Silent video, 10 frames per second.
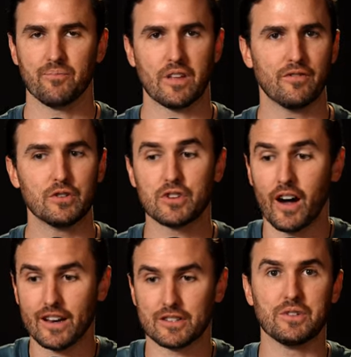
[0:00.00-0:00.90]
If you
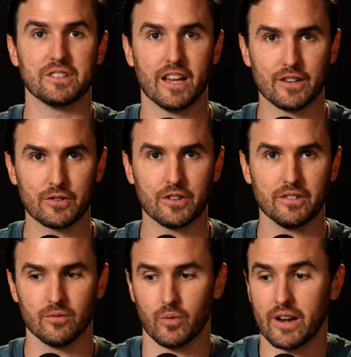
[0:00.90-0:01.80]
taught it to a 10-year-old,
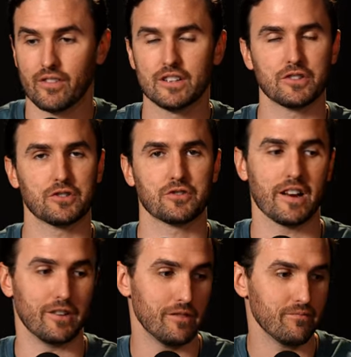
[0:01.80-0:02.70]
whatever it is that you're
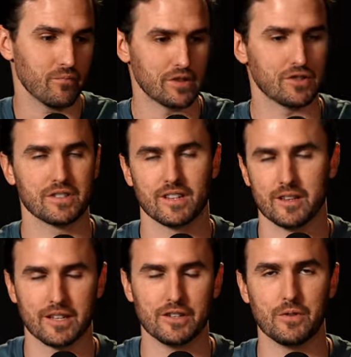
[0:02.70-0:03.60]
trying to learn, let's just
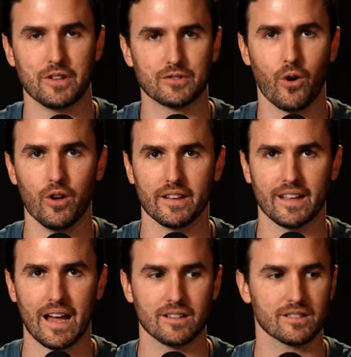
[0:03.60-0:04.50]
continue on this oil and
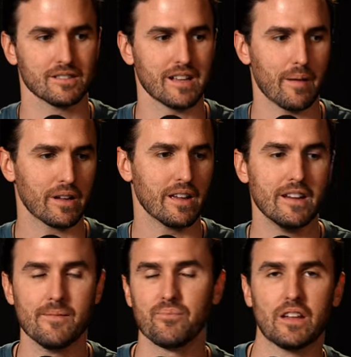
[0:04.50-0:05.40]
gas topic.
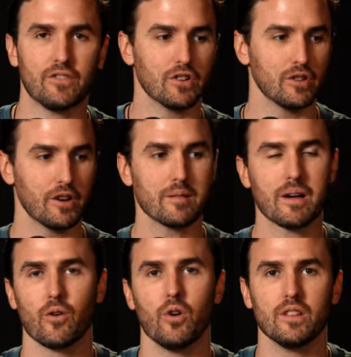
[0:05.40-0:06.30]
If you're learning
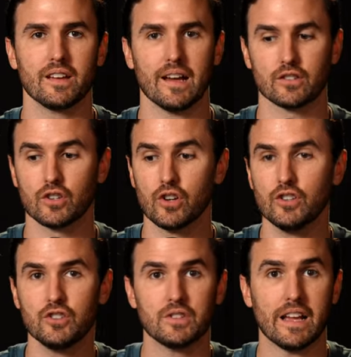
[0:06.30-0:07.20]
about oil and gas,
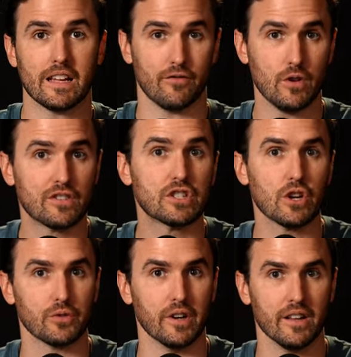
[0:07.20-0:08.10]
could you take, if you have
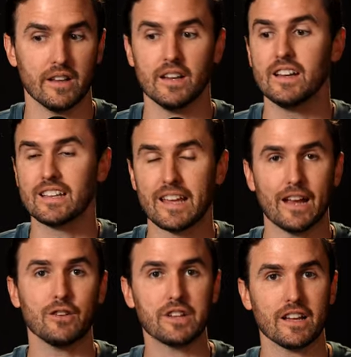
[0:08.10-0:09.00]
children,
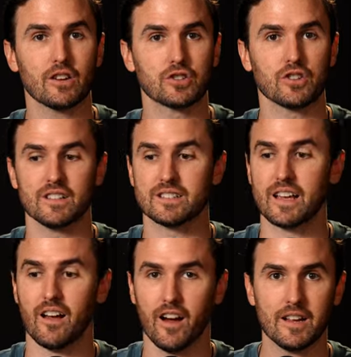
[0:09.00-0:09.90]
can you take your children and
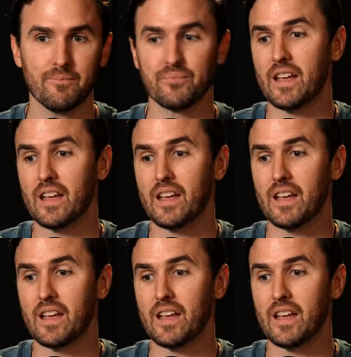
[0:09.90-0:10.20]
say, honey,